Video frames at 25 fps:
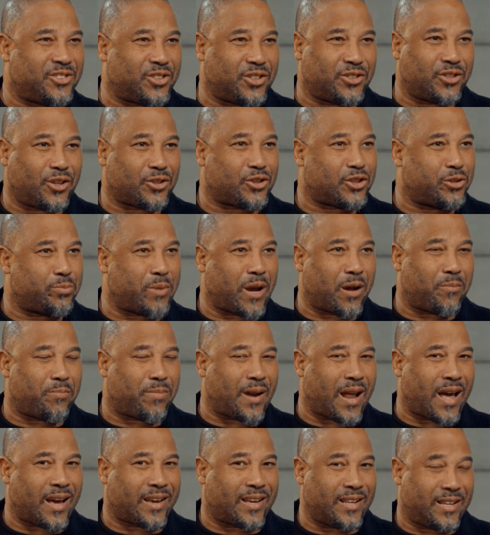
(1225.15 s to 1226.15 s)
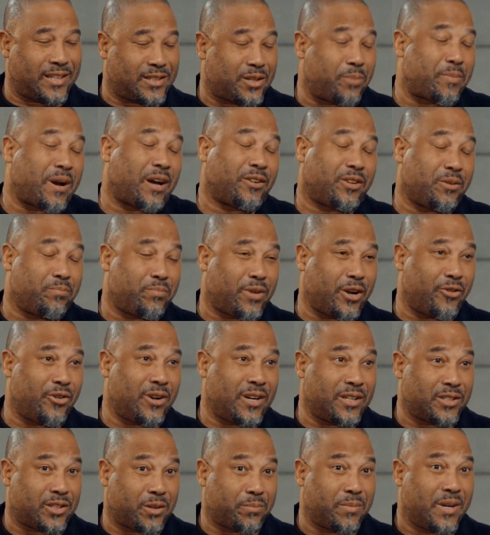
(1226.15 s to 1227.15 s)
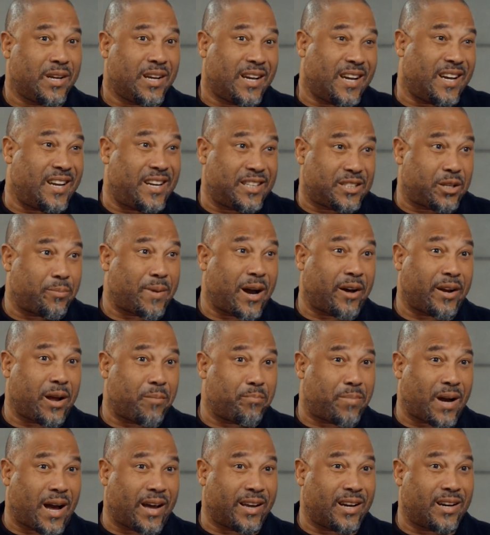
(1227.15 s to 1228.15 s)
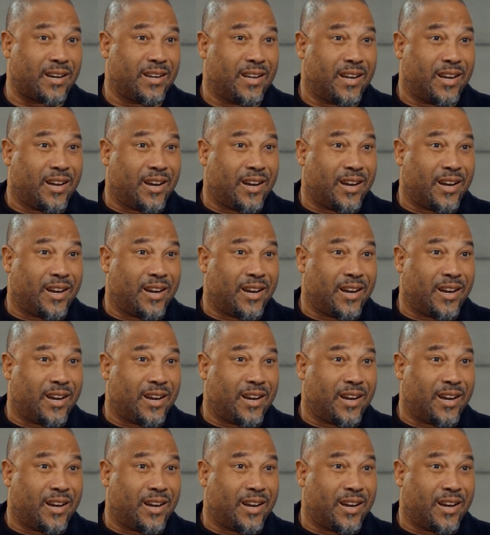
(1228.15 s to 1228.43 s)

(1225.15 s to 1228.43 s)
So it's not just about black, it is about imperialism, it is about empire.